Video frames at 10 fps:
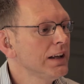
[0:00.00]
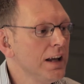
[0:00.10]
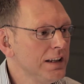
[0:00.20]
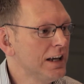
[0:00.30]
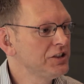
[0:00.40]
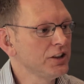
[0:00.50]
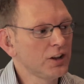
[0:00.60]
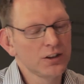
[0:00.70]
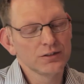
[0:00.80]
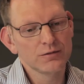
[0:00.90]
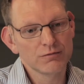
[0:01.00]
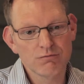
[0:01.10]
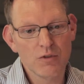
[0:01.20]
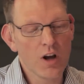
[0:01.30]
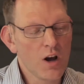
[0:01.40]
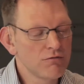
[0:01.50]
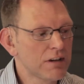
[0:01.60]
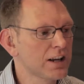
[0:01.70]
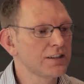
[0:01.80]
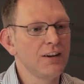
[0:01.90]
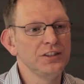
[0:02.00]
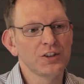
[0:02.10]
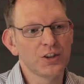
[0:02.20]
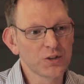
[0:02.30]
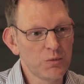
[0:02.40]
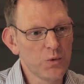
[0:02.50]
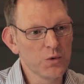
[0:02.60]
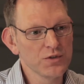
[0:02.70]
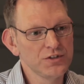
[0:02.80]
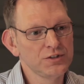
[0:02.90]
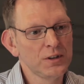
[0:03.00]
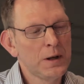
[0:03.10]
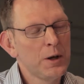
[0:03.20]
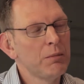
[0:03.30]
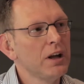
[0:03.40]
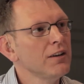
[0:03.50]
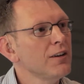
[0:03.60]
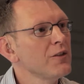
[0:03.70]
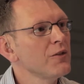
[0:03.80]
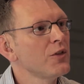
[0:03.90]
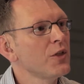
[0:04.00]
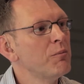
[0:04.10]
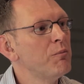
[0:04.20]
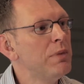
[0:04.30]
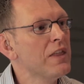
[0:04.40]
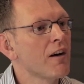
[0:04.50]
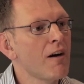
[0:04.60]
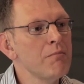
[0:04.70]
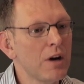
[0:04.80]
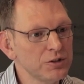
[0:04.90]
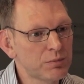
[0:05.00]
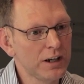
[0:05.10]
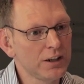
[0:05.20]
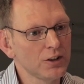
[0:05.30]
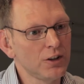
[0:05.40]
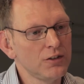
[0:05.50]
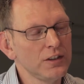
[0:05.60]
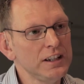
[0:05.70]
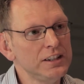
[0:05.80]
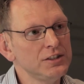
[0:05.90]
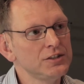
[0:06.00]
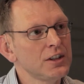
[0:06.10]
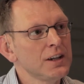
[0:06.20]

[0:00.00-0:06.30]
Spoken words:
Yes, it got recognised, it got awards, but the bit that I'm most proud of is